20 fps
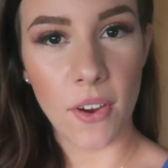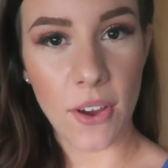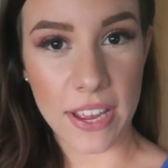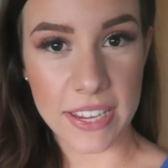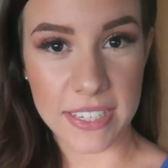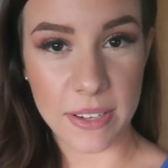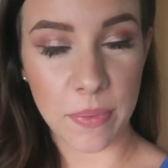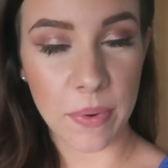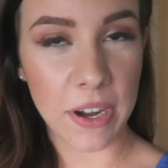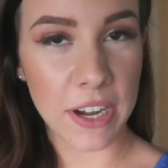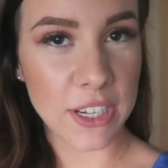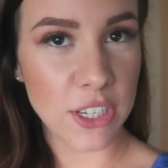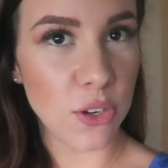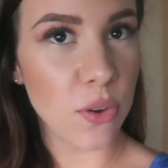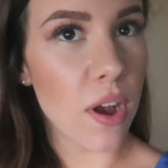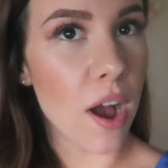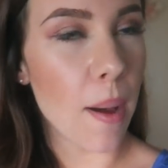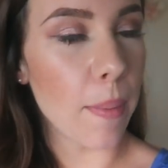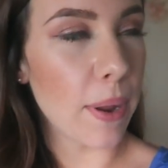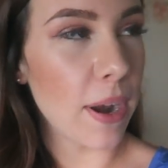Okay, so we're gonna do
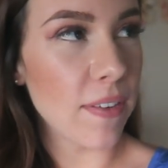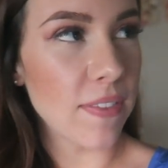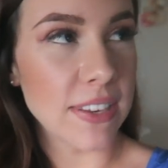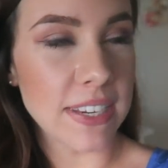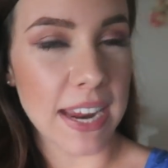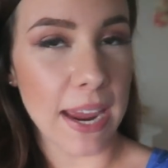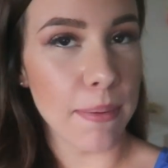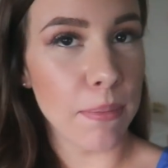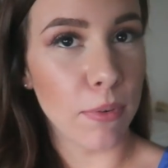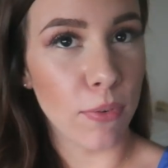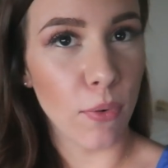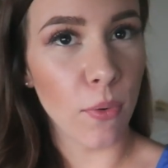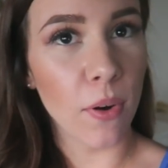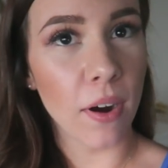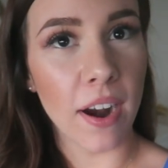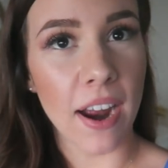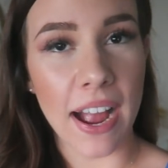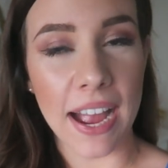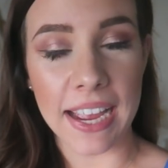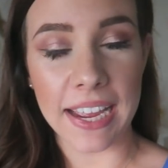comment of the day
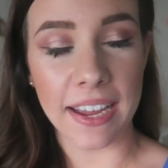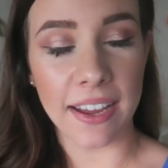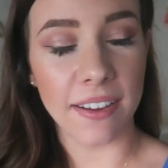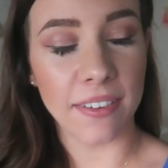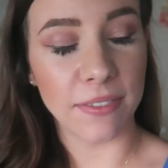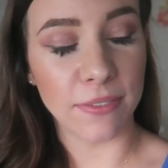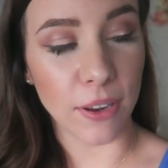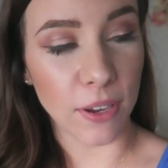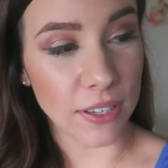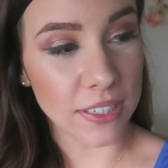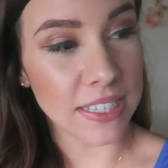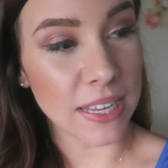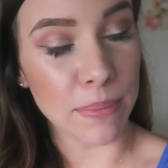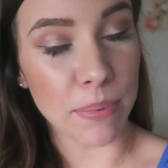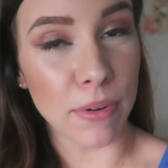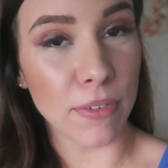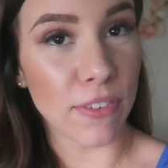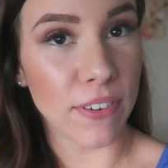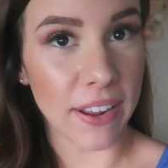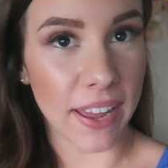before I fall asleep
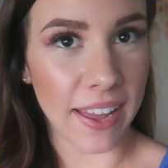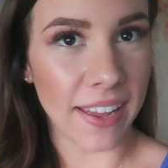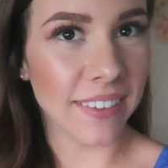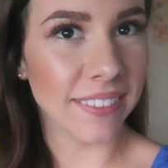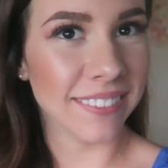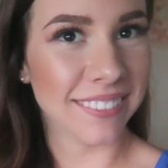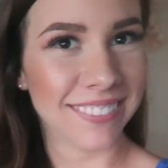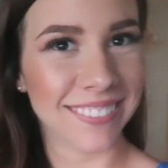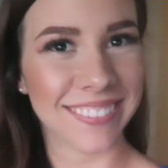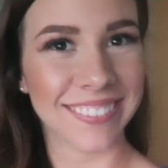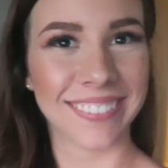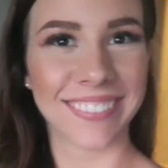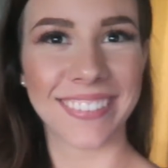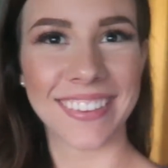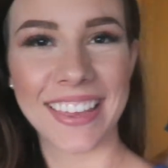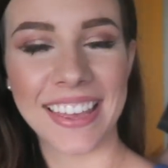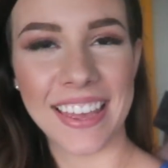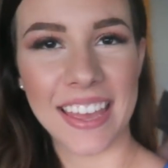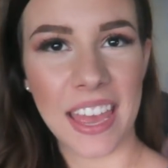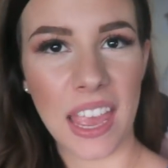and forget,
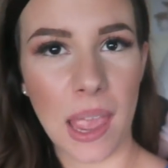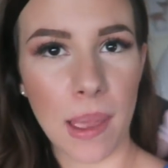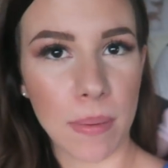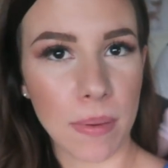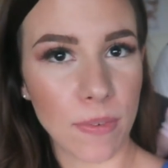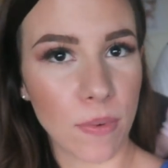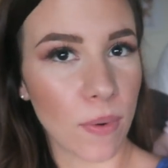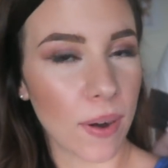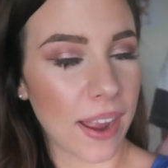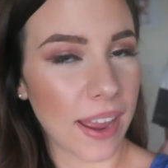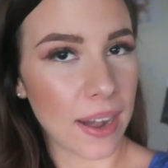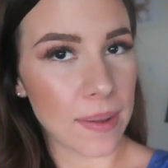and before